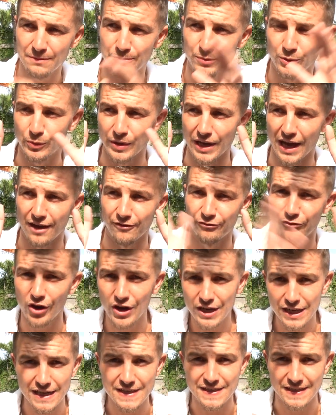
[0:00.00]
But we had
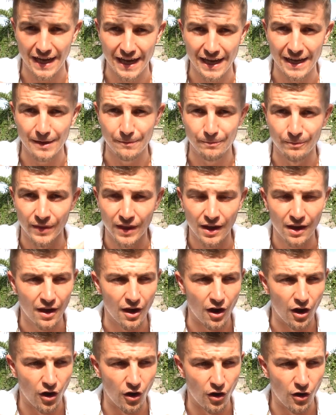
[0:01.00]
Friday's game
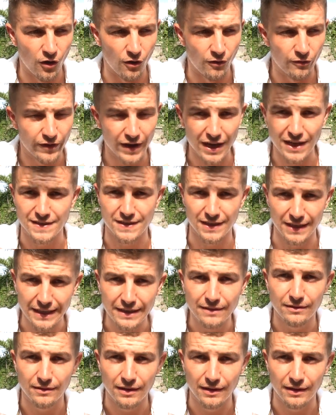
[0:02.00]
of Italy.